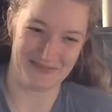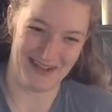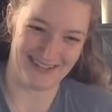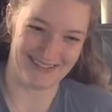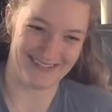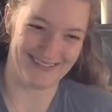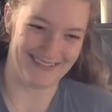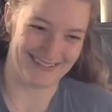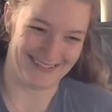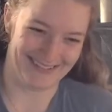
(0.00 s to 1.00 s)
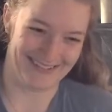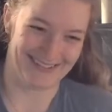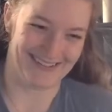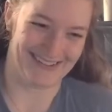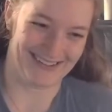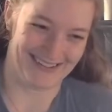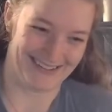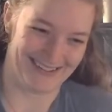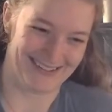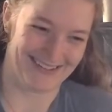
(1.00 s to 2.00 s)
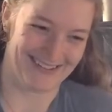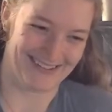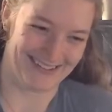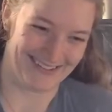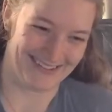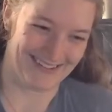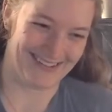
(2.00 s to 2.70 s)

(silent)